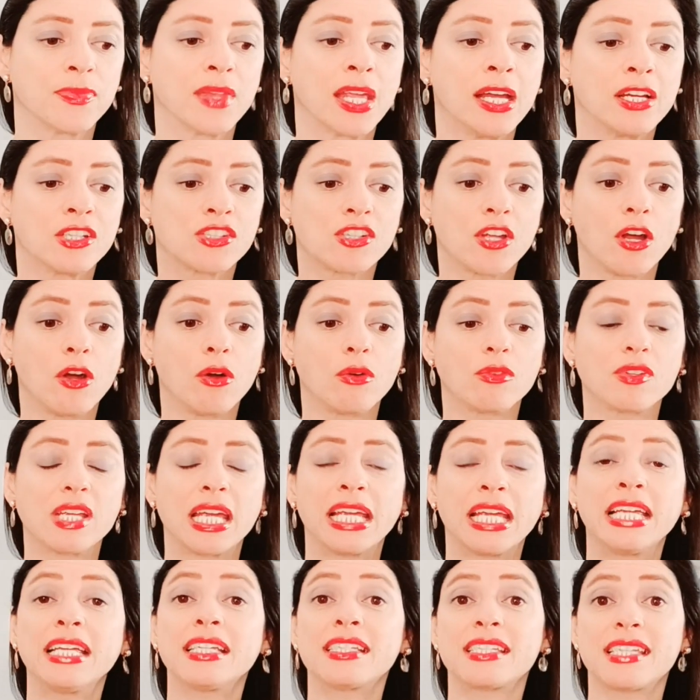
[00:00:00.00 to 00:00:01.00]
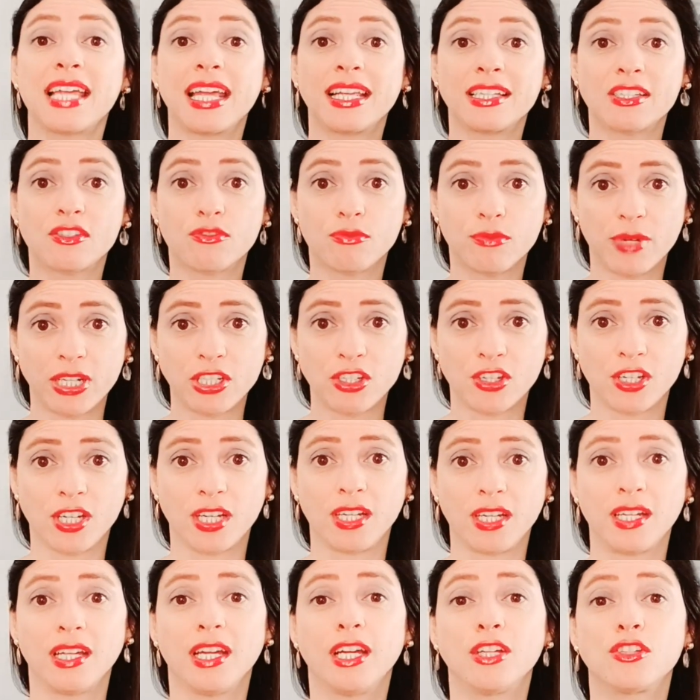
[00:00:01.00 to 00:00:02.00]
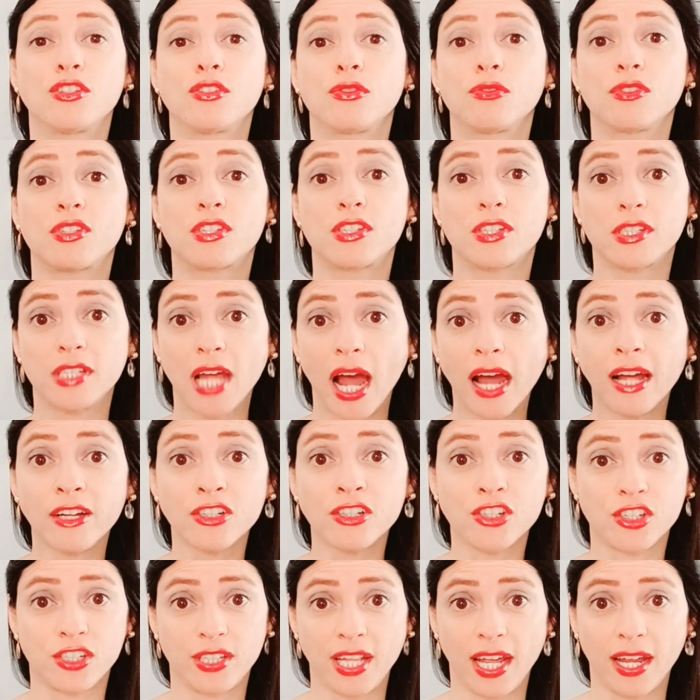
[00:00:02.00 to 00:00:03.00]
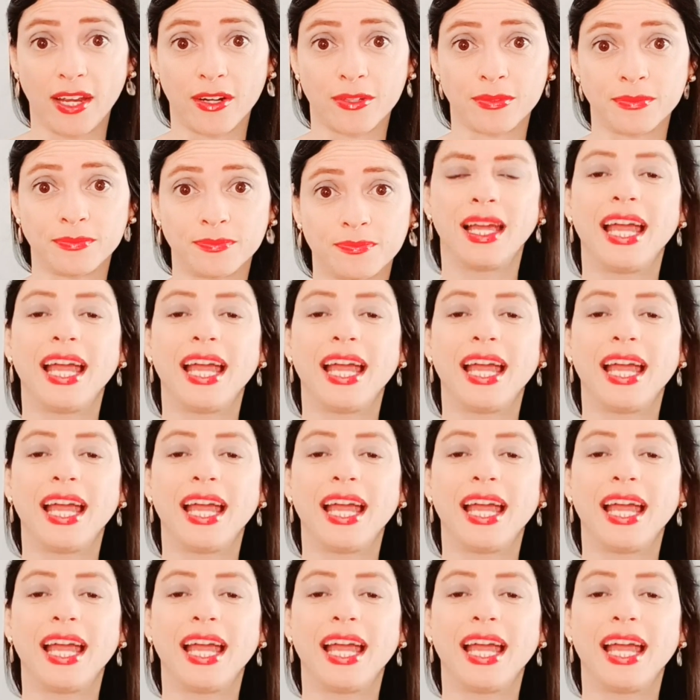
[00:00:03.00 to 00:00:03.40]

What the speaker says: So he sends Richie to stage there.